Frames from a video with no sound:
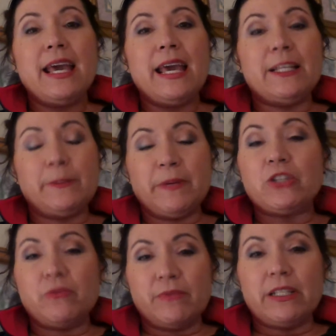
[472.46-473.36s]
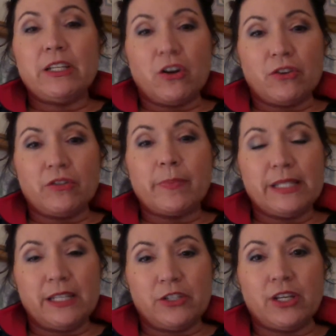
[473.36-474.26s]
It's because you really earn the
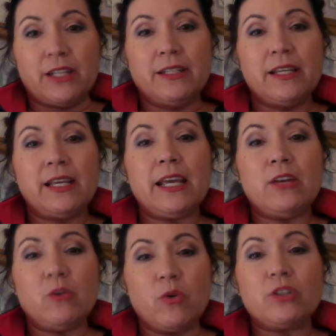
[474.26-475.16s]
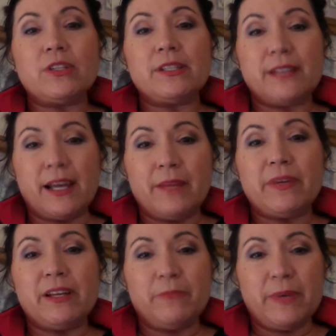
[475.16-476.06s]
position. In order to sign up
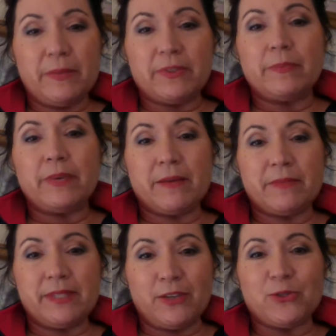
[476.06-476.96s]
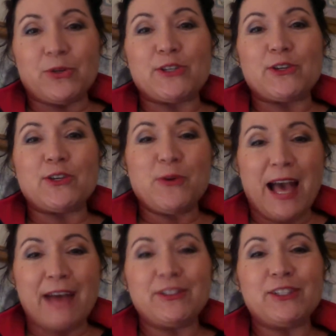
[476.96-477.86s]
enough people to become a sales director, you
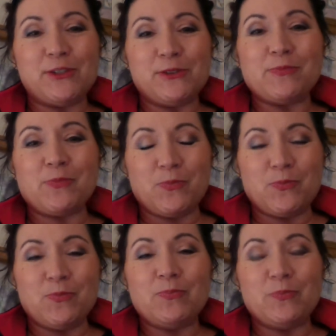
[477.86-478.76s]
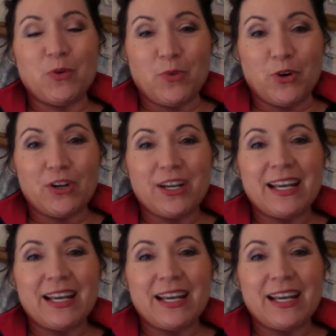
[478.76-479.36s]
have to do the work.